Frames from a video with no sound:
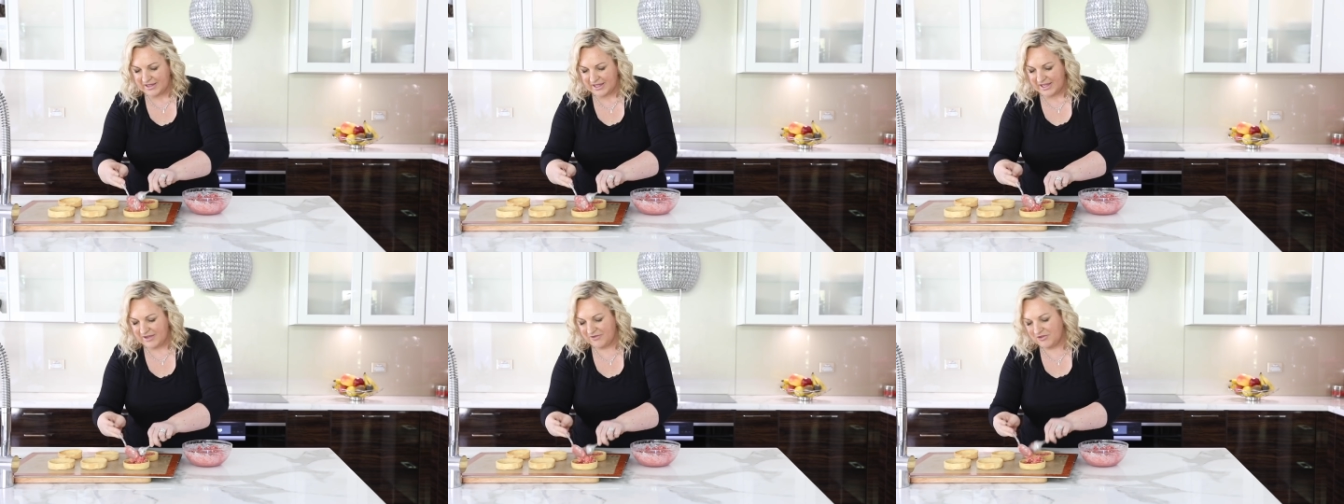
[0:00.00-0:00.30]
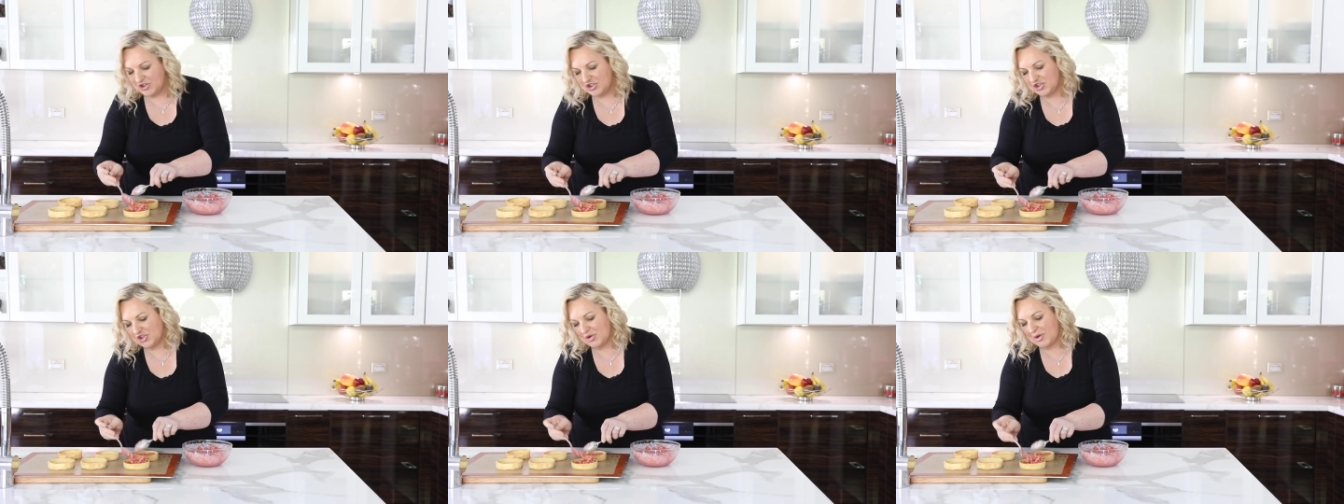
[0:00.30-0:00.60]
If
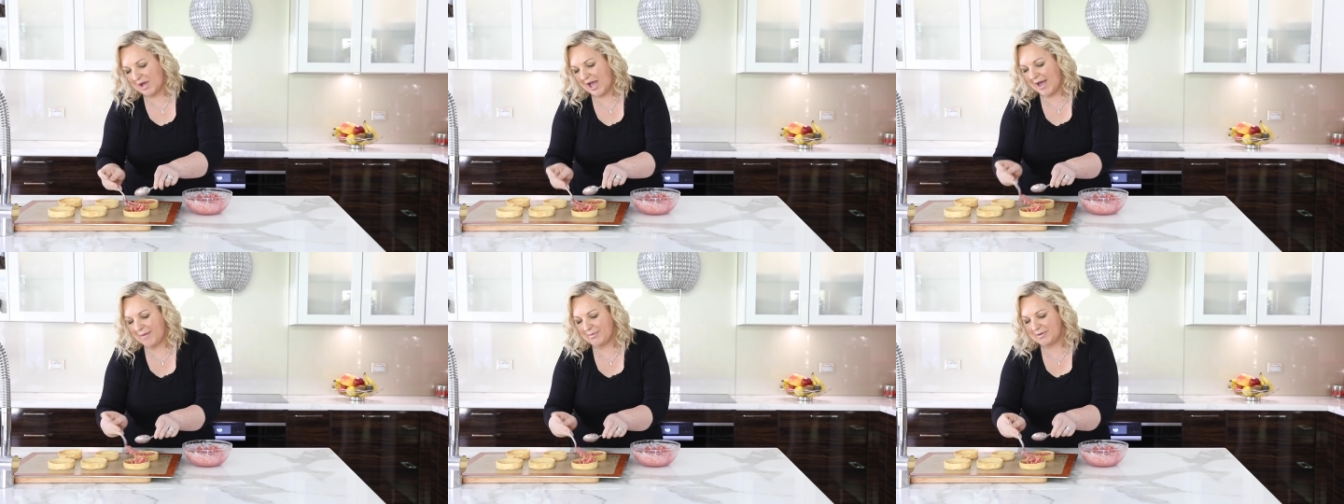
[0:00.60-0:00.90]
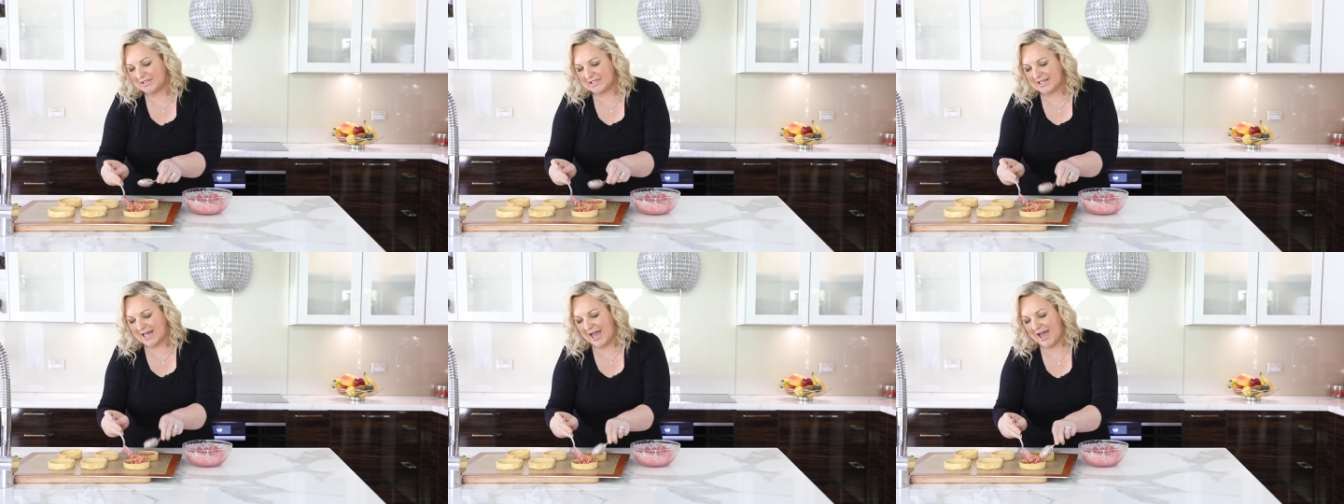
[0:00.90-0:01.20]
you do
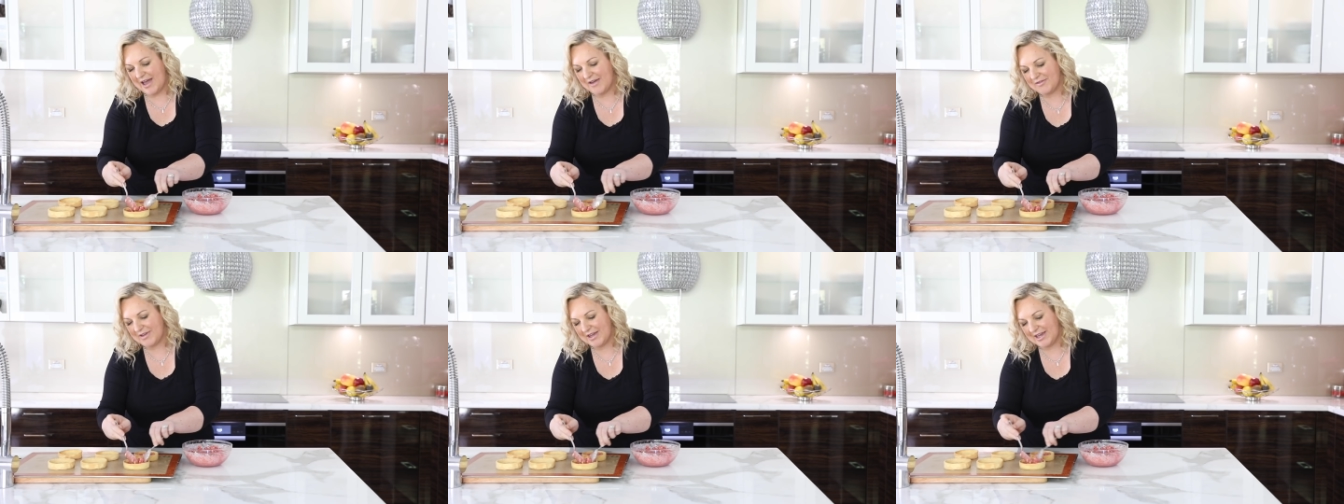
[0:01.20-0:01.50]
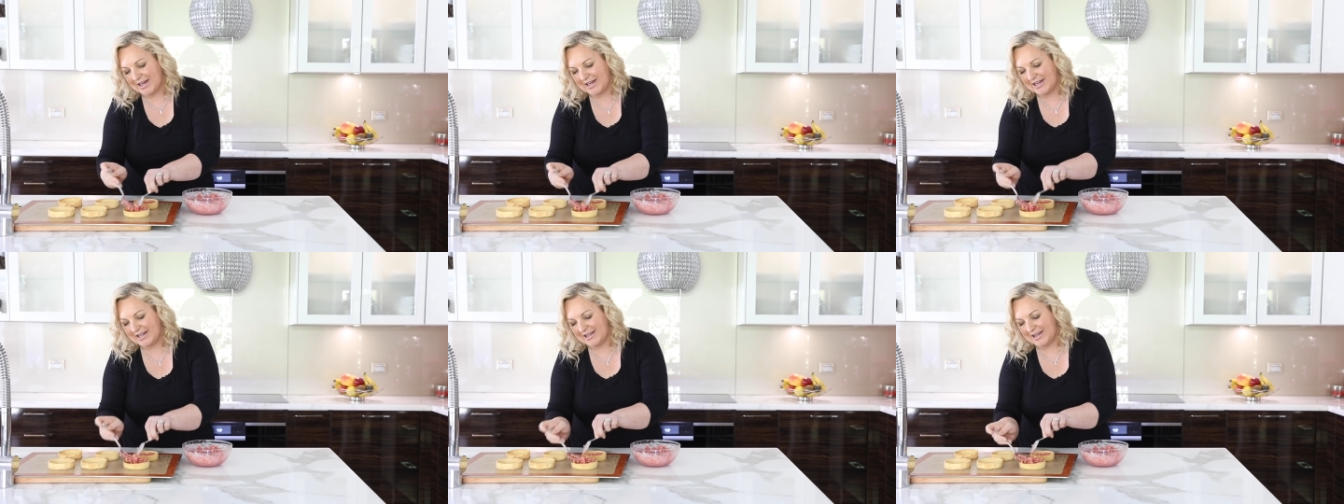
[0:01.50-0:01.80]
happen to have
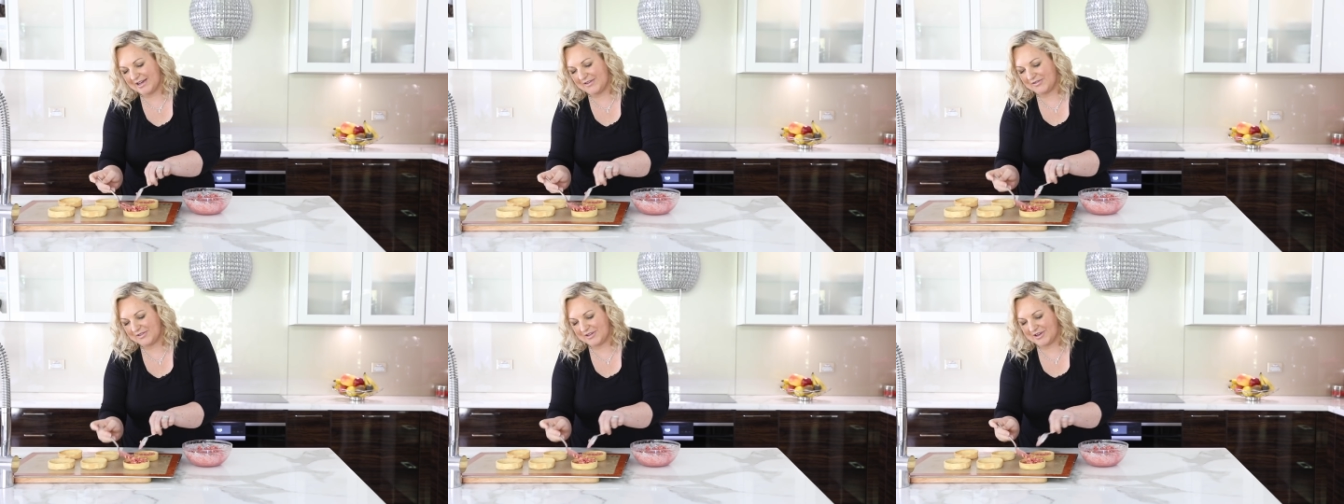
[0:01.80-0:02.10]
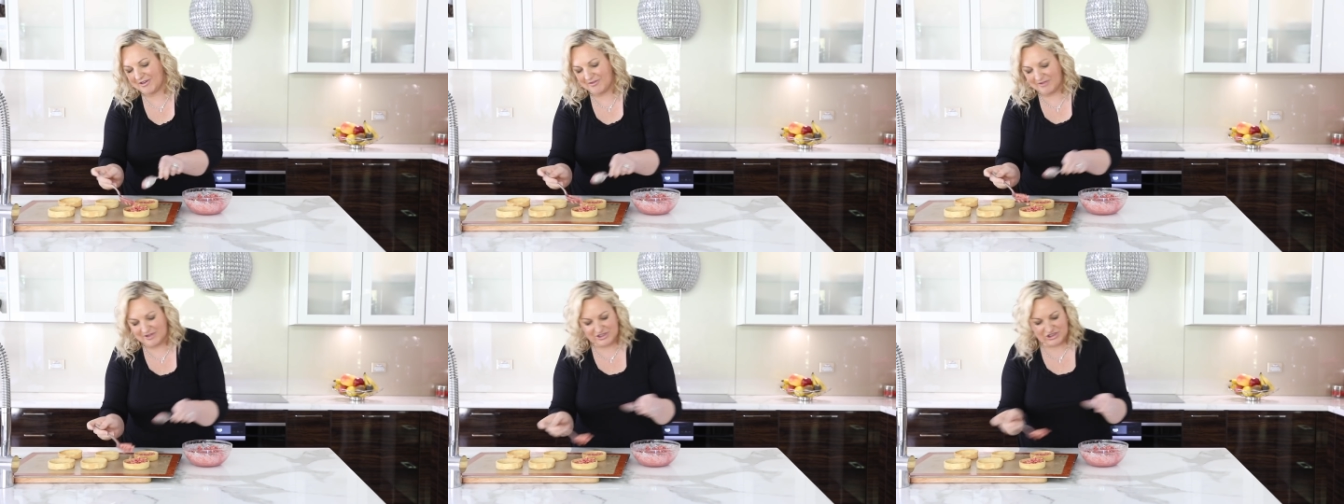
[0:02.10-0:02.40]
any
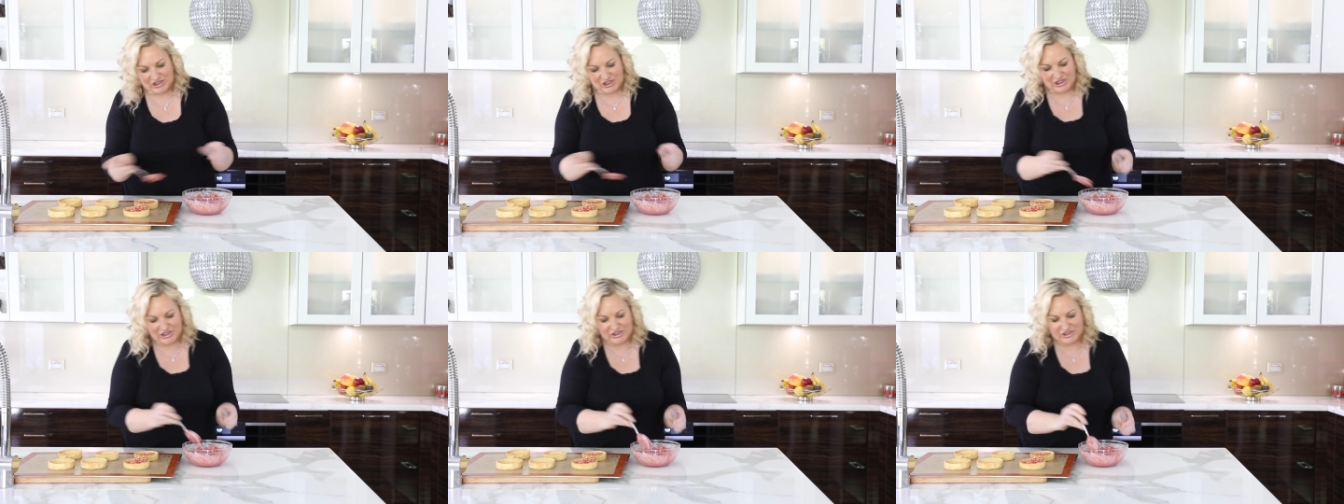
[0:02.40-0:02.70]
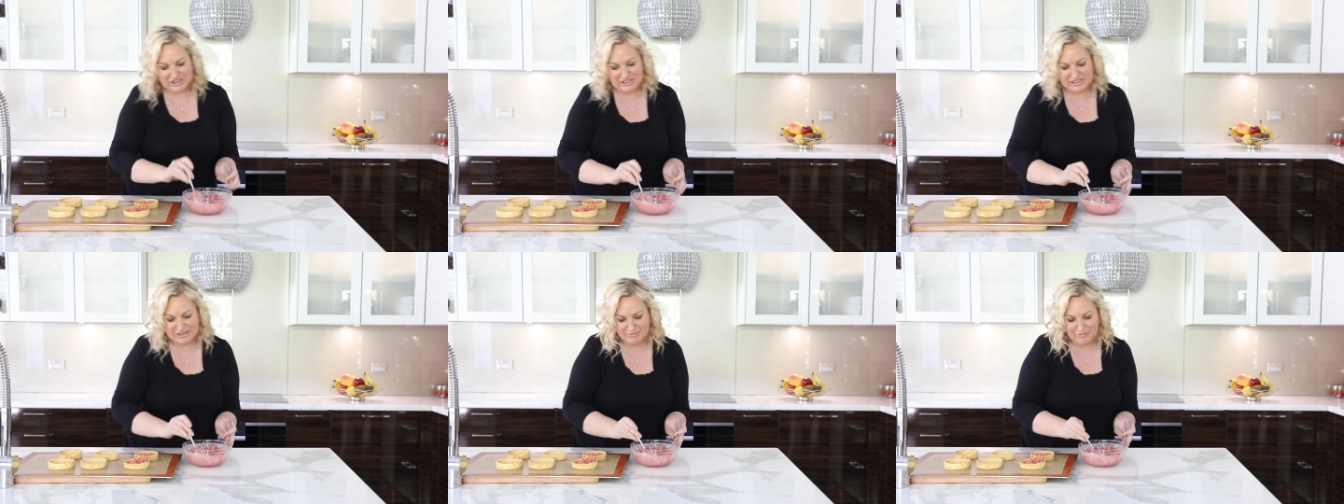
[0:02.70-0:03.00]
leftovers, you can
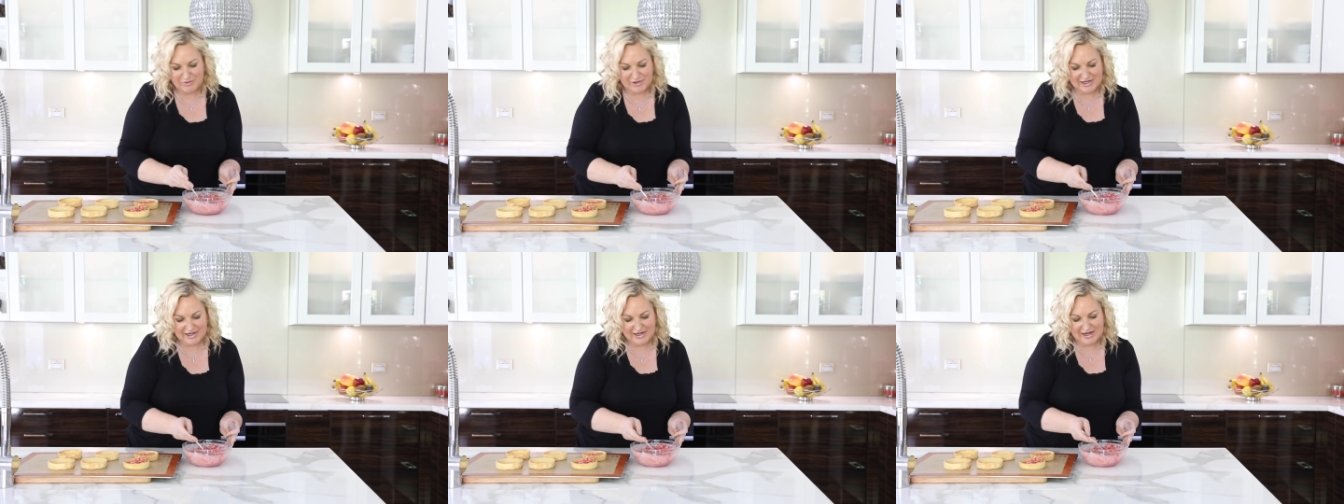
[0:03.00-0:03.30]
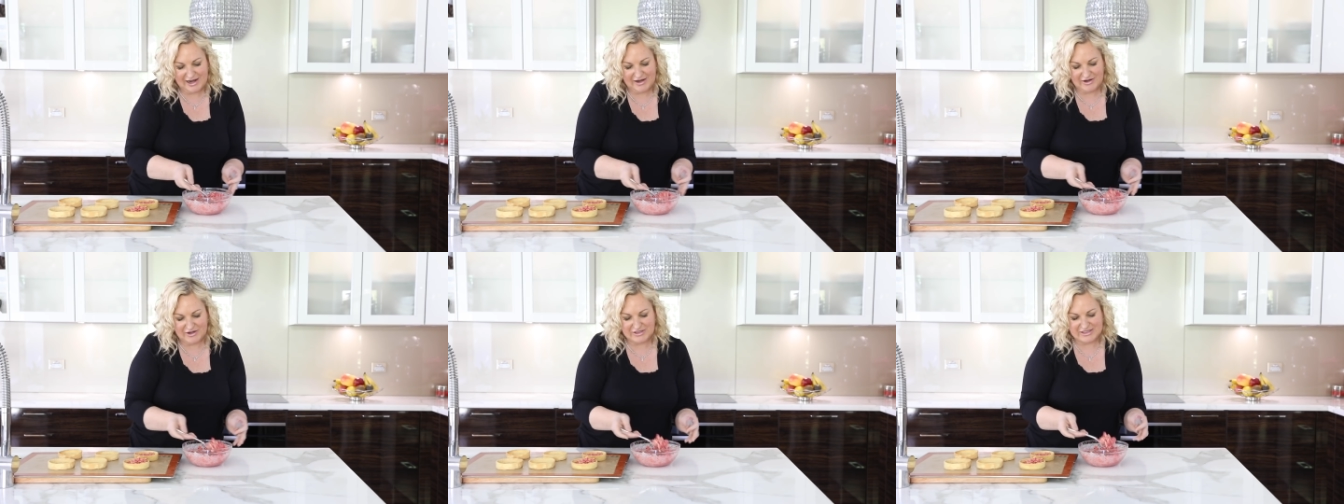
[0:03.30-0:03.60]
just spread it
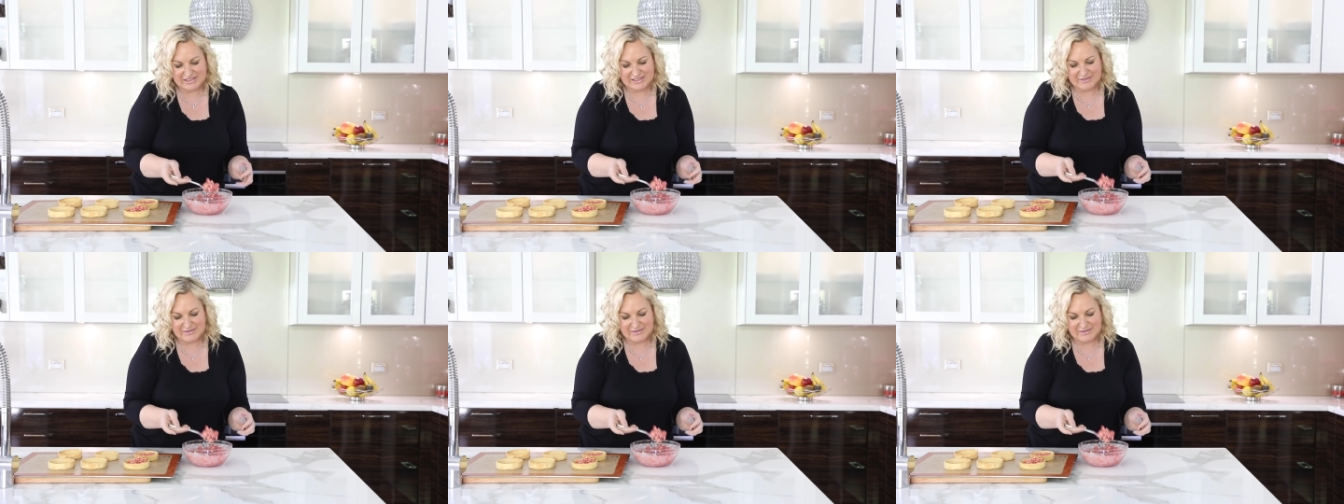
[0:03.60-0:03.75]
out on